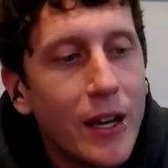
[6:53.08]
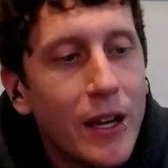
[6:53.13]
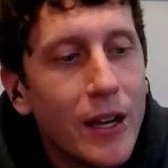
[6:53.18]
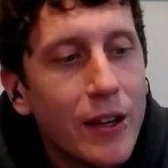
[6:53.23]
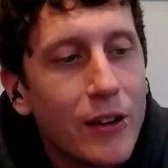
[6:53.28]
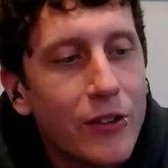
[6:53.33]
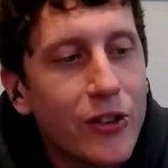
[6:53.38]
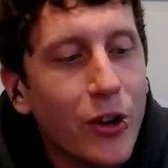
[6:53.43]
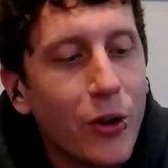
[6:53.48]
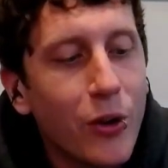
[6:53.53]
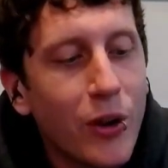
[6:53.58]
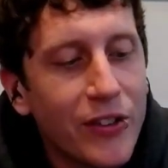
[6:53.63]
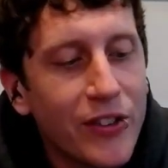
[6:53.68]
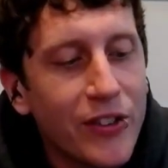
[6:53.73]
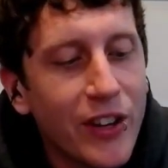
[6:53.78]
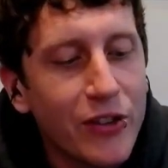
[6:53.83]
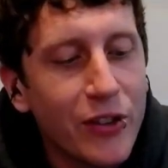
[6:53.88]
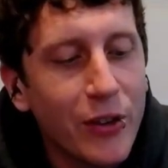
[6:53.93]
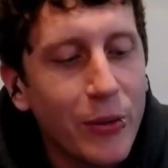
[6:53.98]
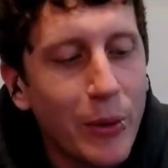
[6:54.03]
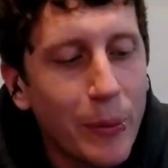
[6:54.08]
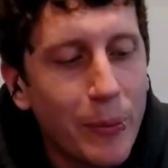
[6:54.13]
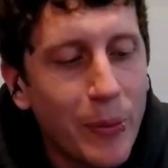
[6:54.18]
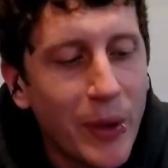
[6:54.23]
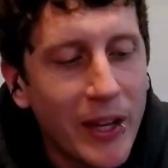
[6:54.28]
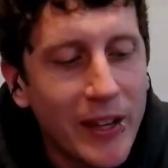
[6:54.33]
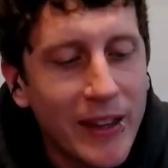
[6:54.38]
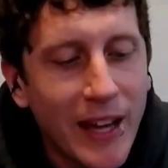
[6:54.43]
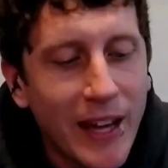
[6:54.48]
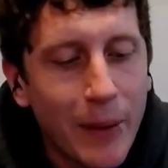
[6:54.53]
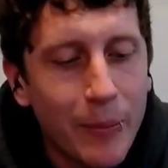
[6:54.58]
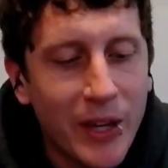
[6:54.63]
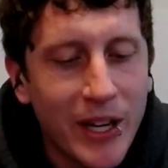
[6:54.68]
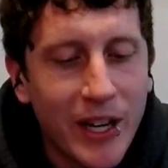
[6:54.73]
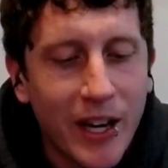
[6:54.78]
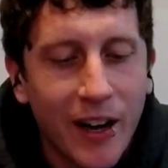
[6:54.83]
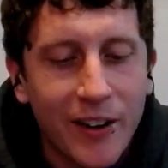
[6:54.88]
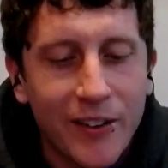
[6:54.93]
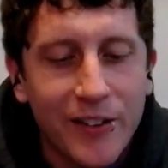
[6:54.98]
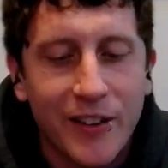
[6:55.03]
So essentially we pick that
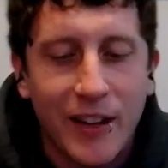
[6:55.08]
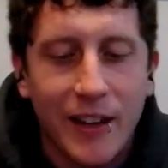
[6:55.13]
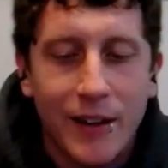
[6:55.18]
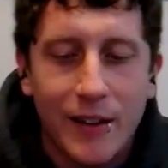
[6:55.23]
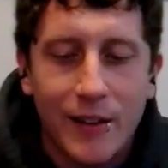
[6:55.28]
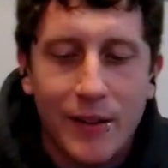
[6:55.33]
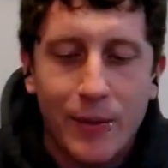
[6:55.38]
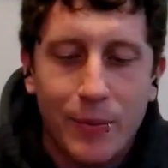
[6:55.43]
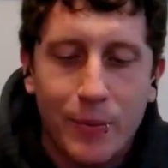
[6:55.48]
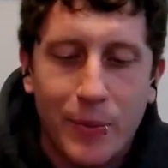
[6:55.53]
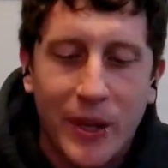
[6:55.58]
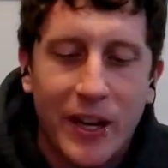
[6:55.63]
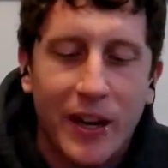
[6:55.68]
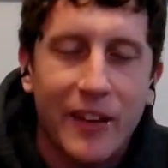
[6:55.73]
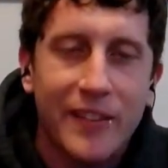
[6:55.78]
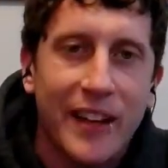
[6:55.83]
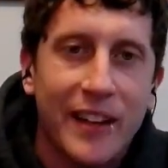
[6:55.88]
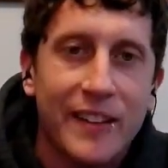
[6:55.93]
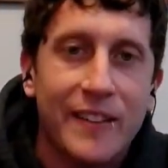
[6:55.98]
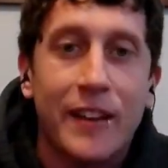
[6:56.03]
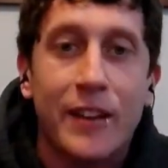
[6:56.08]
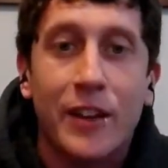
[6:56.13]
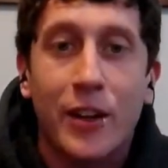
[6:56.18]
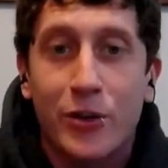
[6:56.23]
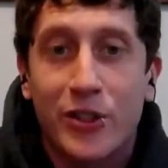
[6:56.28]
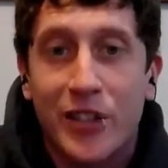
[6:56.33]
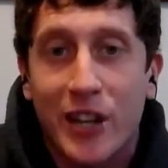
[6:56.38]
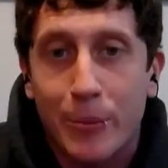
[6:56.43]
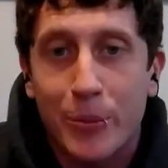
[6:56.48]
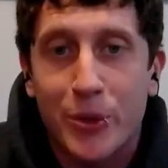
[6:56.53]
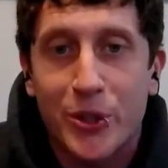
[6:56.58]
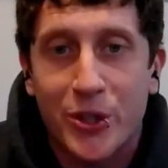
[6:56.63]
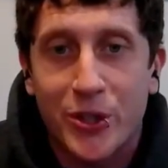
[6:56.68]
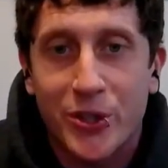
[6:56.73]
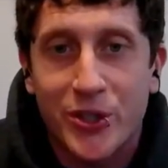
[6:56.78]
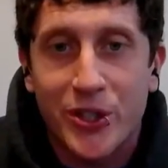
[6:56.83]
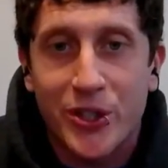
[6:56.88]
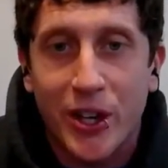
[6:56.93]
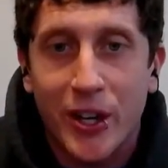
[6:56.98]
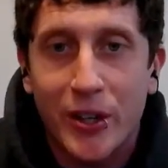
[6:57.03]
because as at low temperature
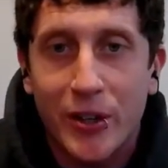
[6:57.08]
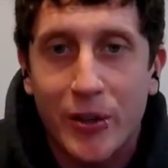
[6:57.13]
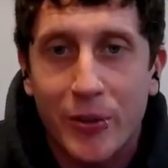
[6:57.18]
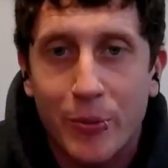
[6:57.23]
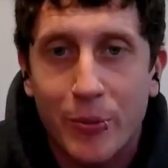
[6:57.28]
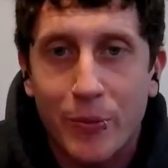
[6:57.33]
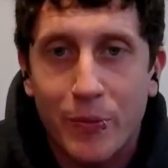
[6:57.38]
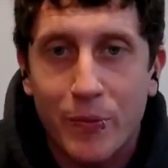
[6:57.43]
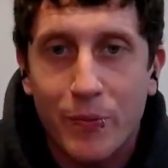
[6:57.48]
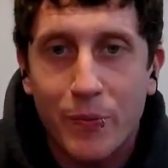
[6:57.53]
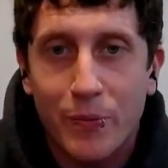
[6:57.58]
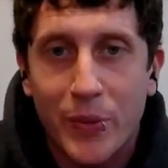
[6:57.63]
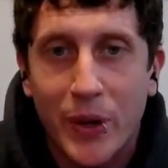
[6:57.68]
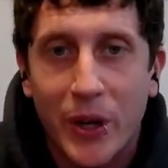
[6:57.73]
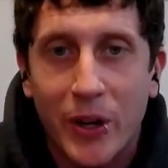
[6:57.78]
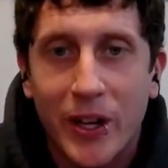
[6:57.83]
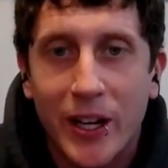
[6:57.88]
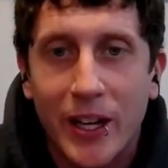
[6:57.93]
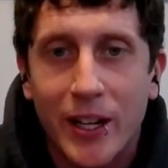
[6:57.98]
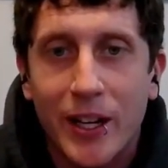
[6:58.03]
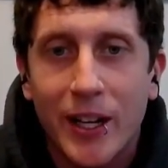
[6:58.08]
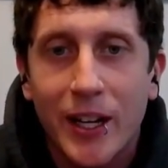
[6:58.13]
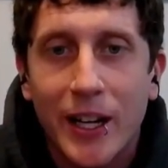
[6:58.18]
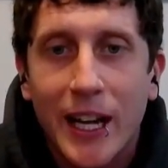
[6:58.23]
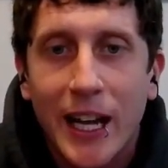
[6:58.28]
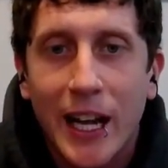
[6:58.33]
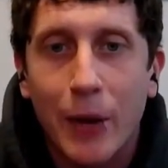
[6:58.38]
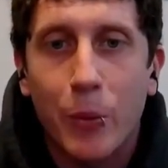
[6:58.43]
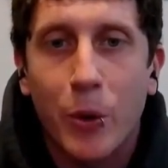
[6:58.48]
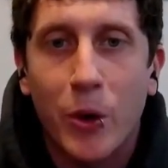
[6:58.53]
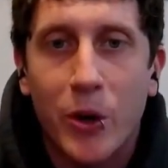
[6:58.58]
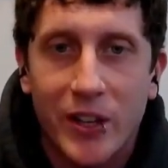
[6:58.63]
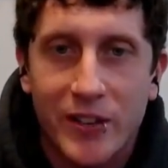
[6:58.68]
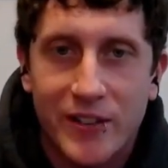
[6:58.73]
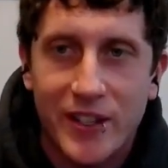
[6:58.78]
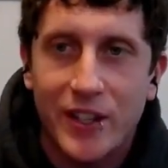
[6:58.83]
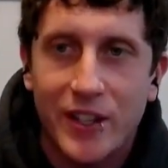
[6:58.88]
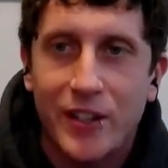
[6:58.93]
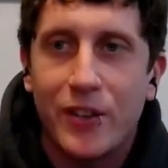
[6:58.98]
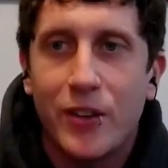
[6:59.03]
start period, it will
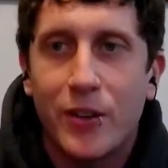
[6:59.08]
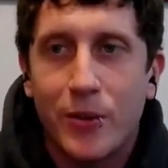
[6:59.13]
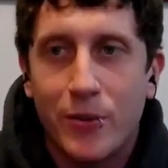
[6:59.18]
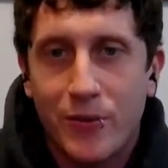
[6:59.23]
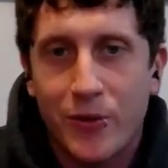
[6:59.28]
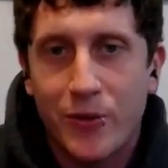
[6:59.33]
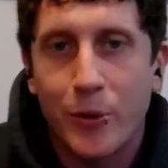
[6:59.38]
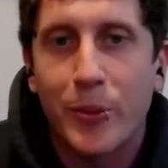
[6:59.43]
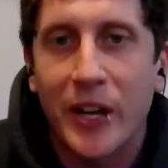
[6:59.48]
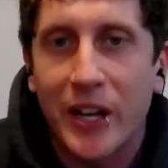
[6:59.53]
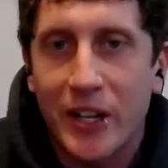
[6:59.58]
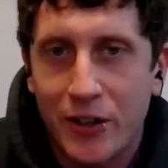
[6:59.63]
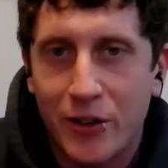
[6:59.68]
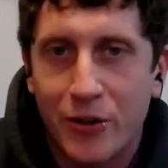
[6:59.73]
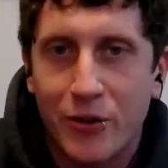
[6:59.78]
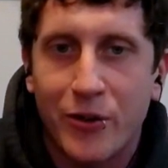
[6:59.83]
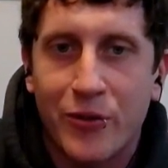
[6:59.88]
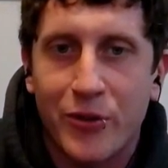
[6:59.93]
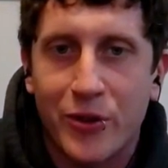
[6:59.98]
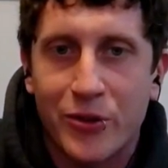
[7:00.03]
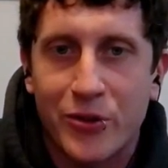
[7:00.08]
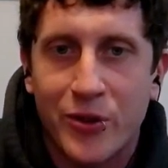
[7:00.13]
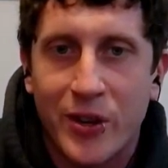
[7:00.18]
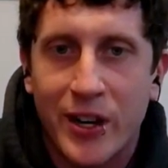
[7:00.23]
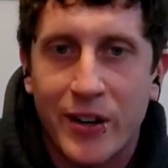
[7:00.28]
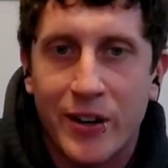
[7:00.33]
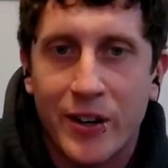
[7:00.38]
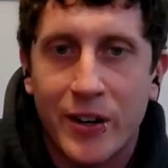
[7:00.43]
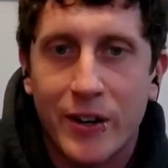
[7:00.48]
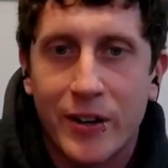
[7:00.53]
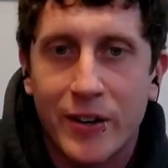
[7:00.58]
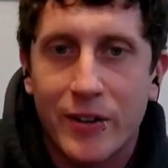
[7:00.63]
continue to ferment in your refrigerator.